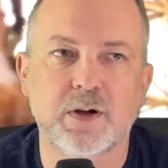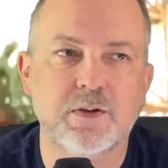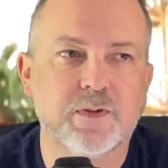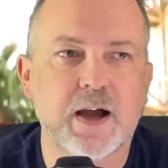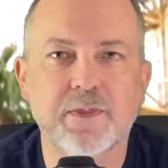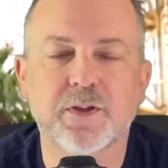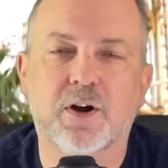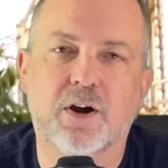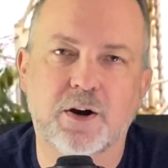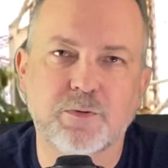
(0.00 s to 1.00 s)
you've got the
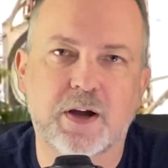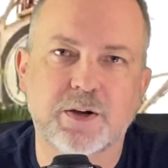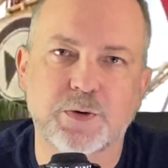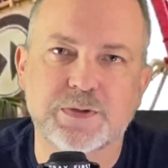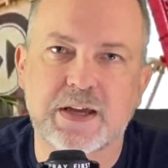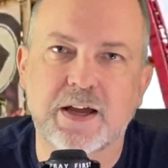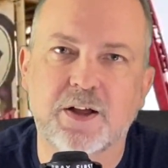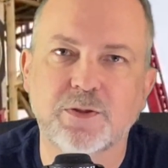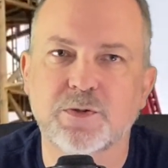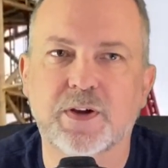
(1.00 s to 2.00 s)
Hard Rock
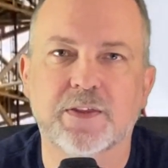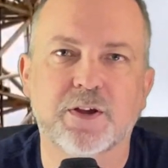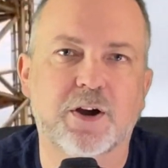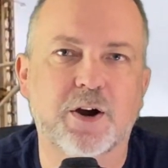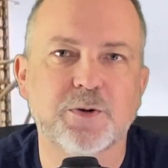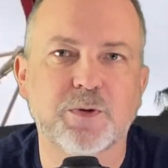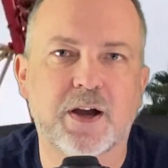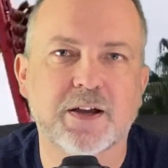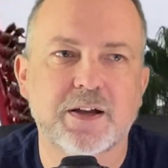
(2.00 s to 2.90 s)
Hotel, you've got the Hard Rock